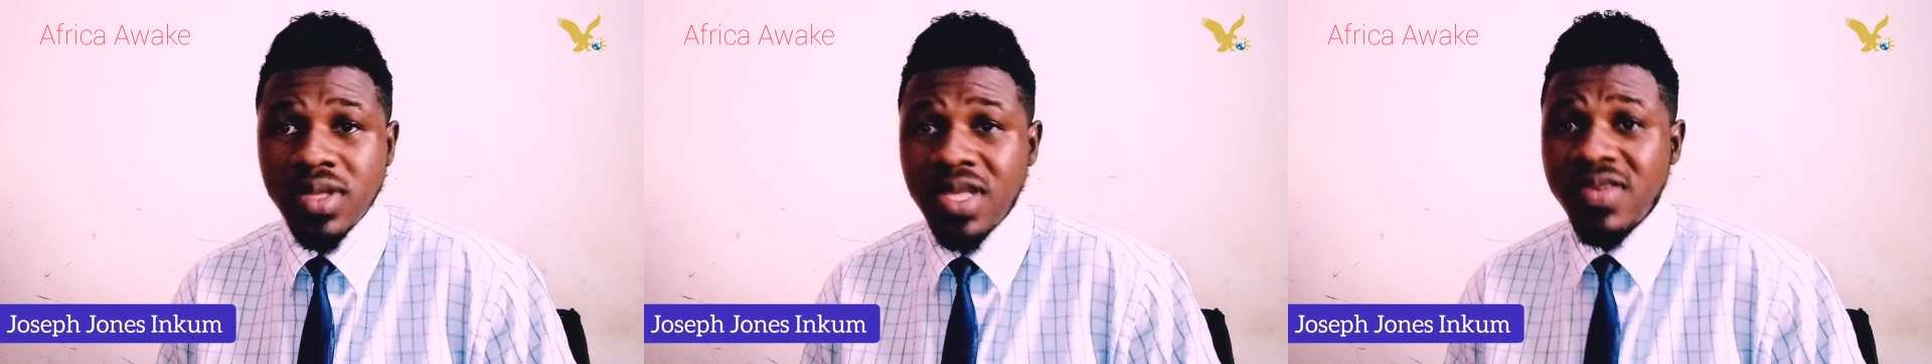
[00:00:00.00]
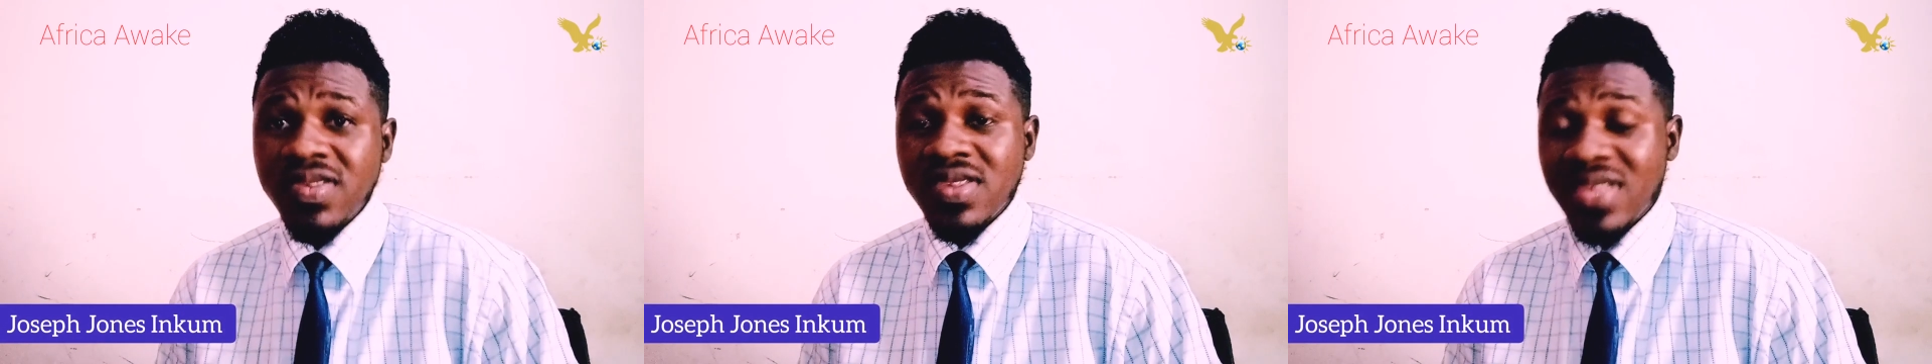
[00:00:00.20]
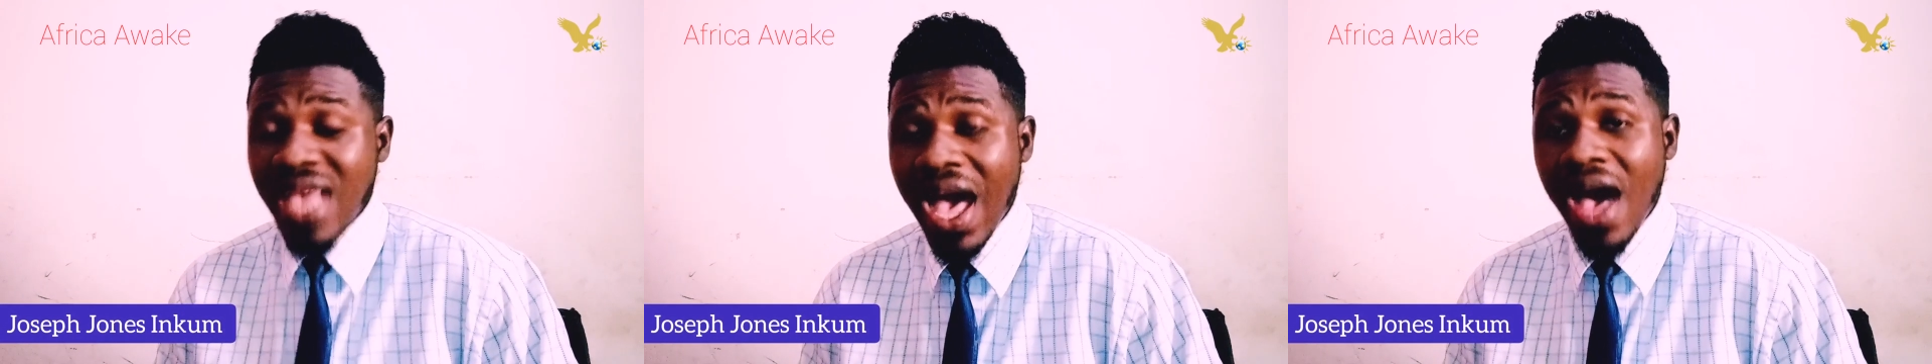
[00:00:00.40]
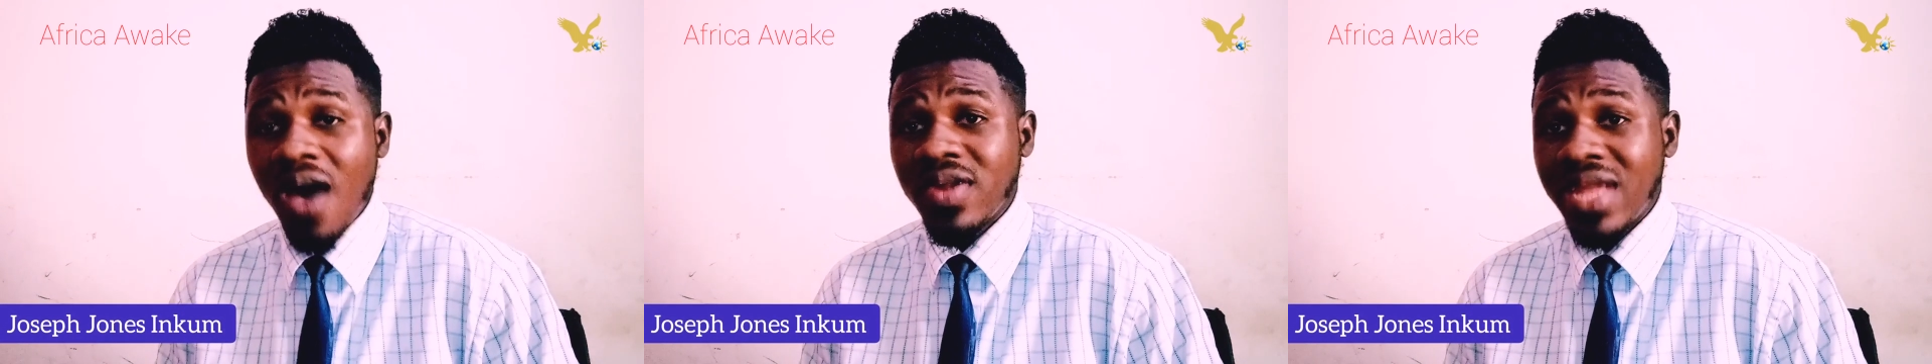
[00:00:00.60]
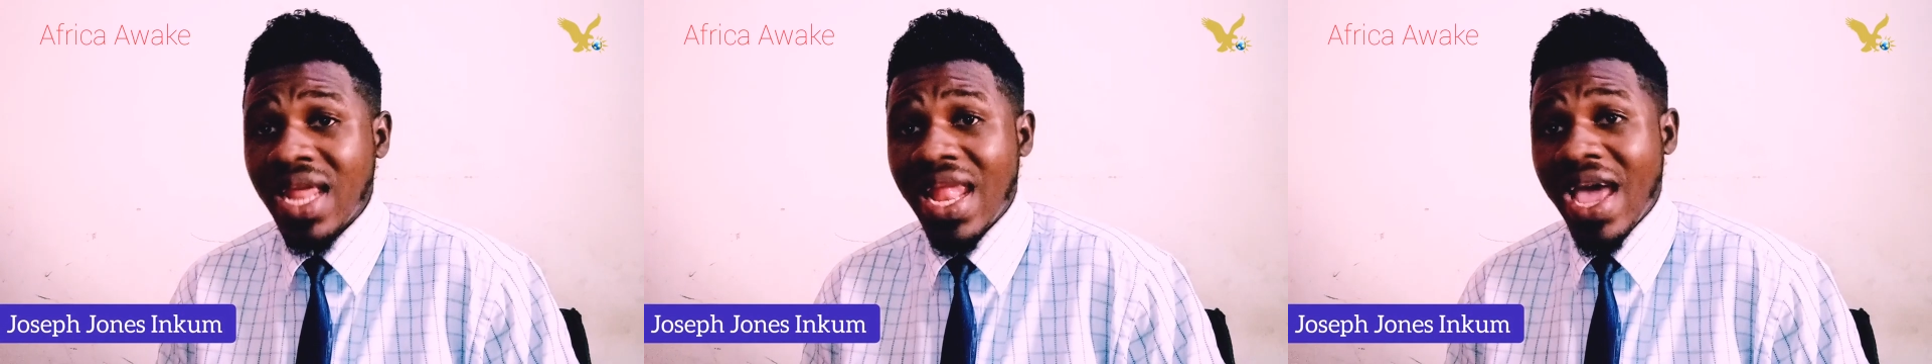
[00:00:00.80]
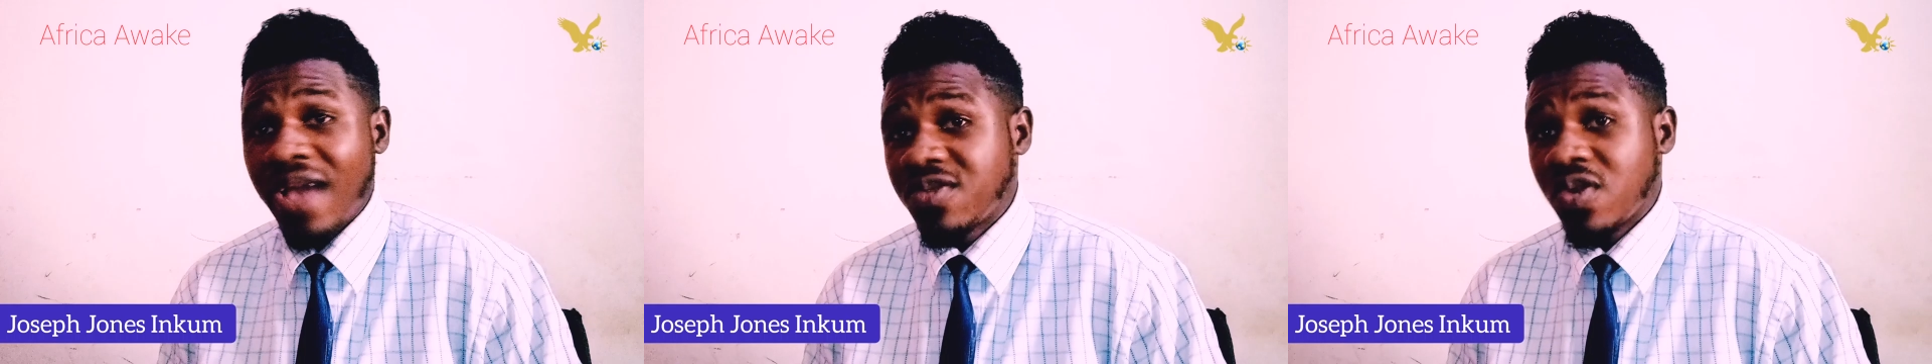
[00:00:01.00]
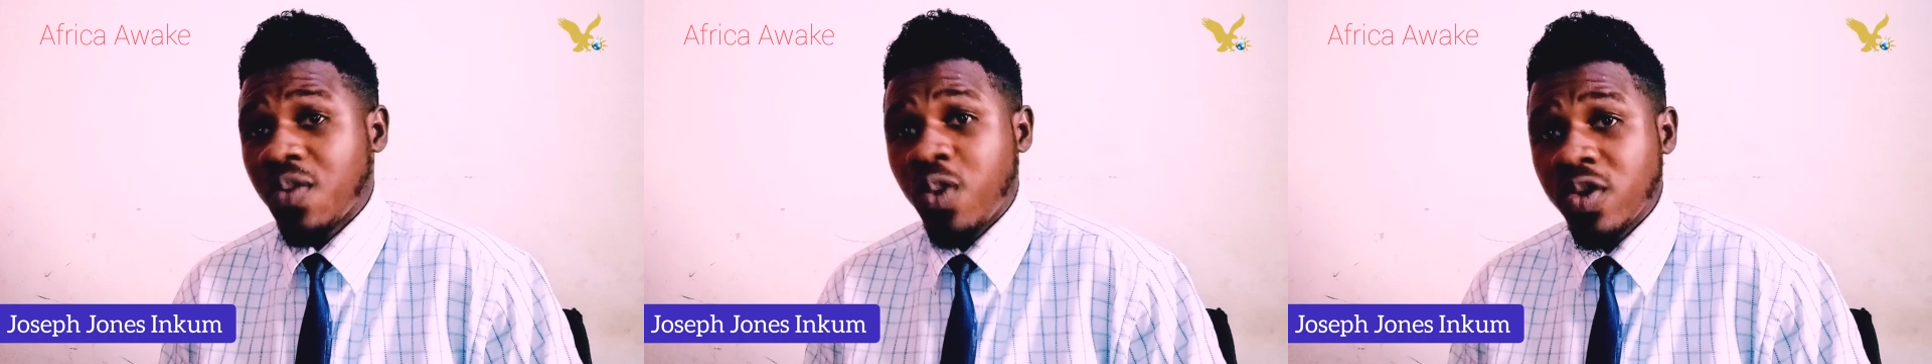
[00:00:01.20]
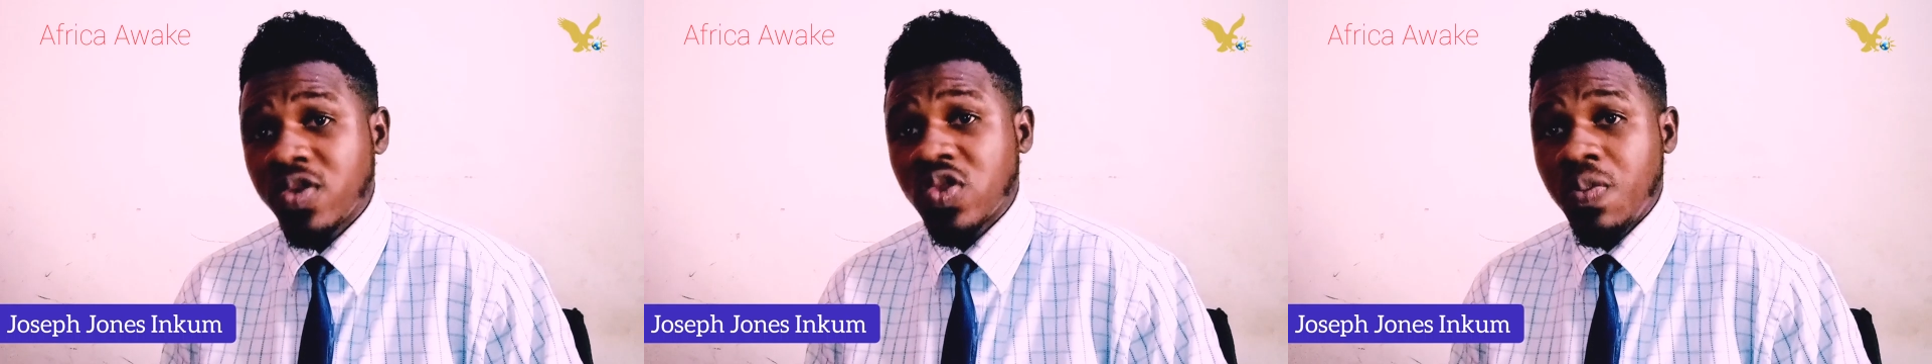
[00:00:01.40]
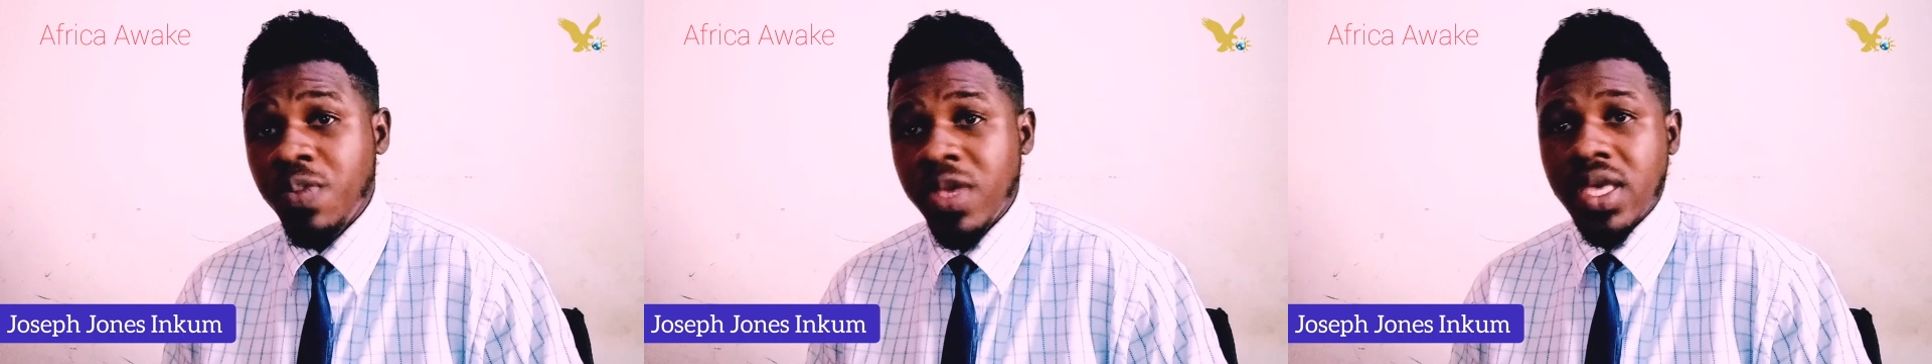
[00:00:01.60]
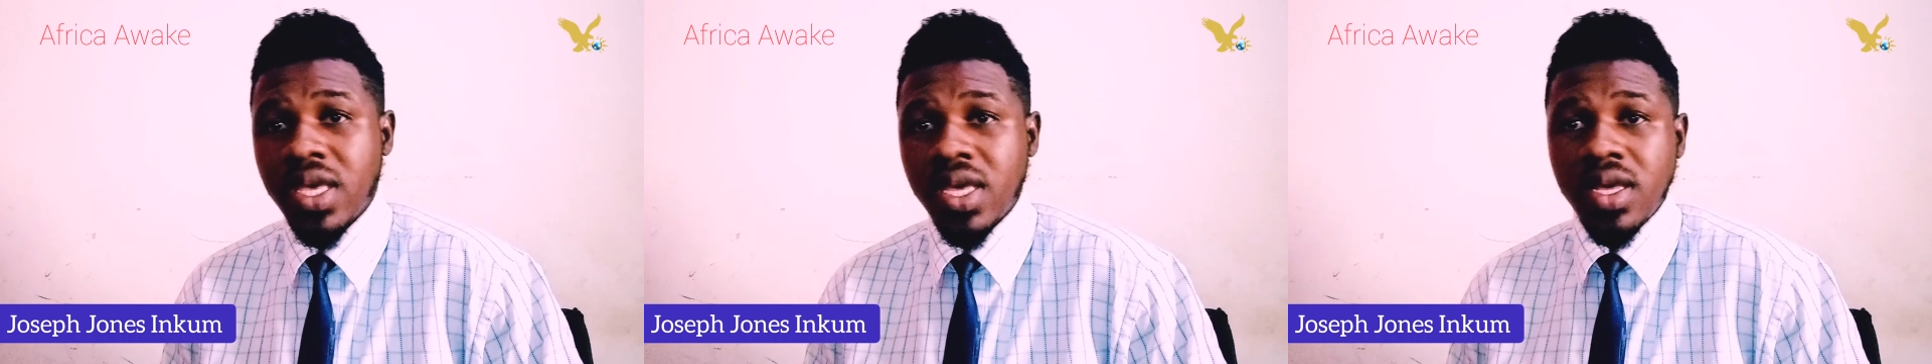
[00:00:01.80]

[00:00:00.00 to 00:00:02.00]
This is how the life is supposed to be.